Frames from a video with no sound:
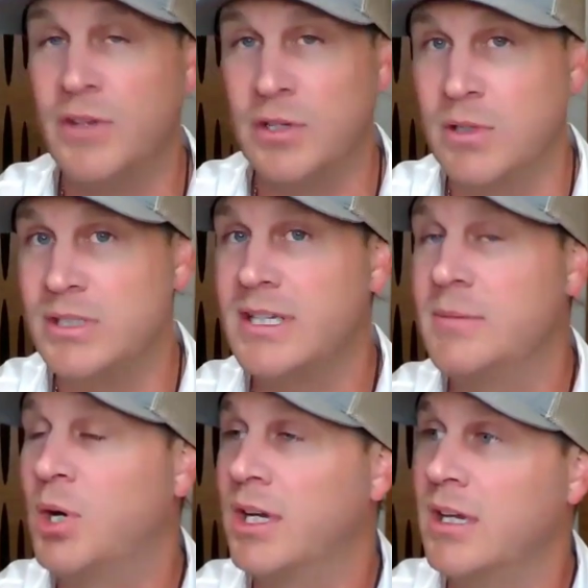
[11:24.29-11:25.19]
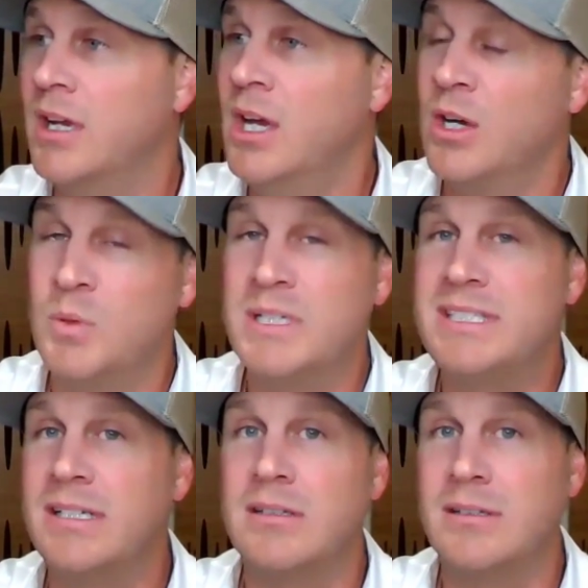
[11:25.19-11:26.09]
the real estate market
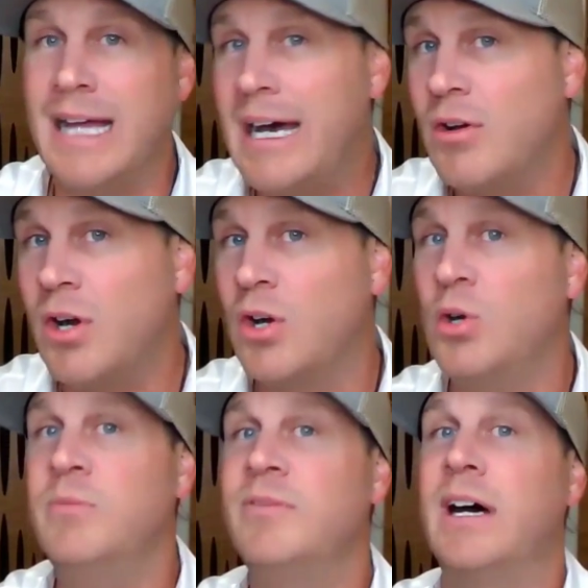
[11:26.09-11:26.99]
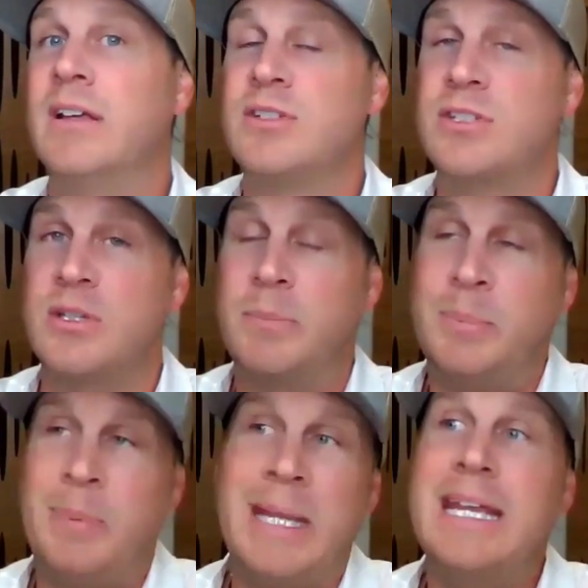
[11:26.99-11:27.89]
was it allowed our home values to
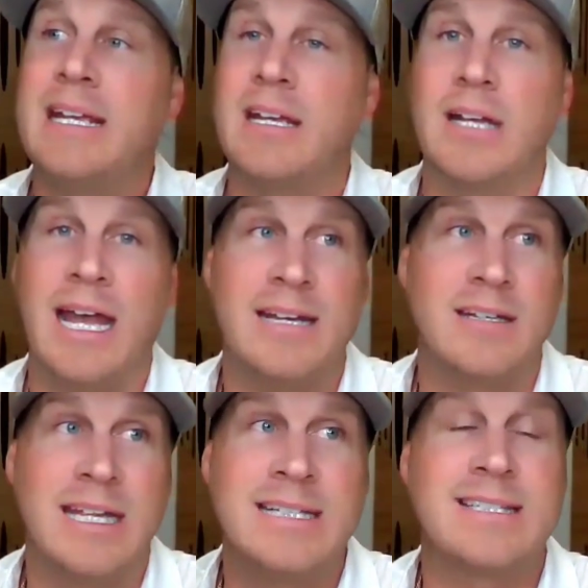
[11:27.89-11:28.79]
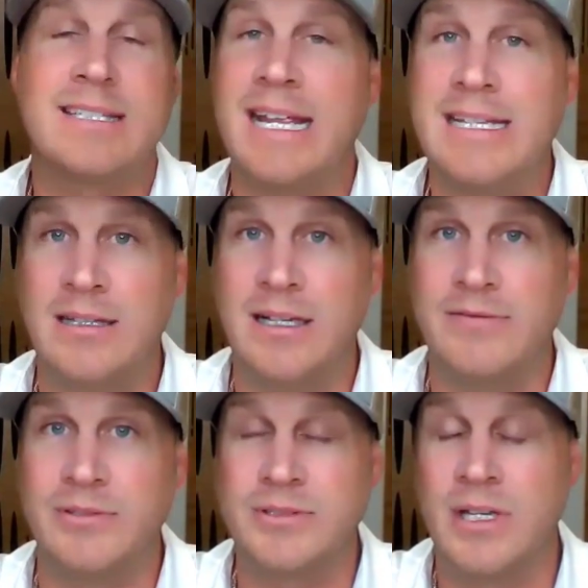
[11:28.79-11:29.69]
peak at insane
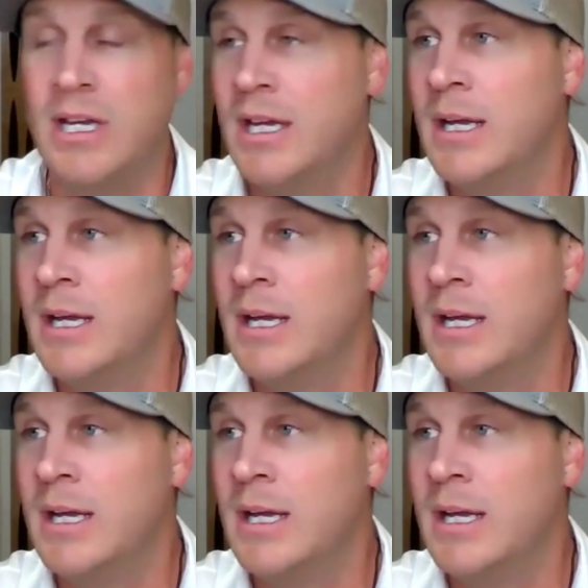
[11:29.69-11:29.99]
levels.